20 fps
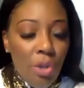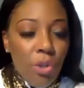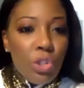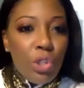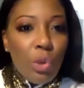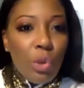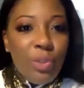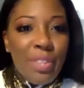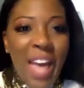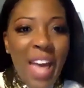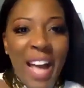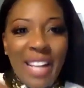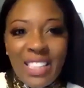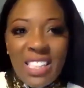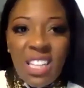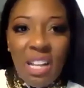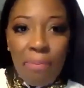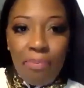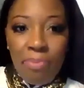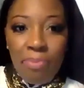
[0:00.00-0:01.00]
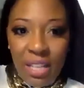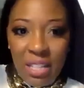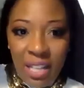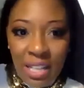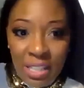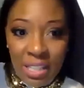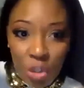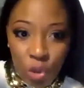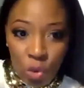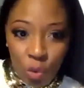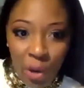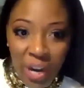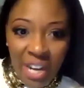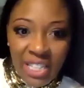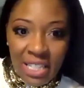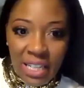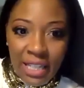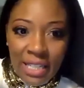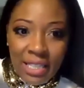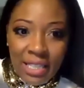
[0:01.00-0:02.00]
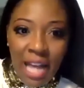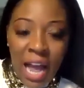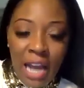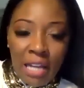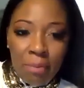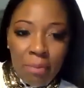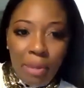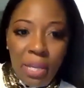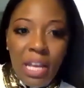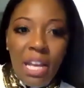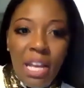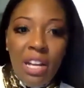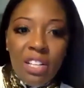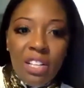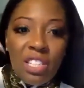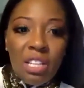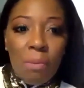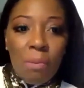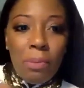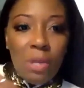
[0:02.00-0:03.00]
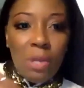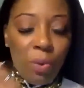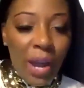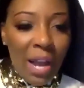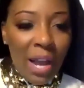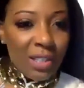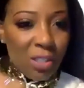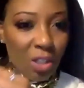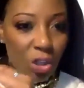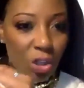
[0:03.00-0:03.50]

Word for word: So that's something that's grace inside of me. Some of you guys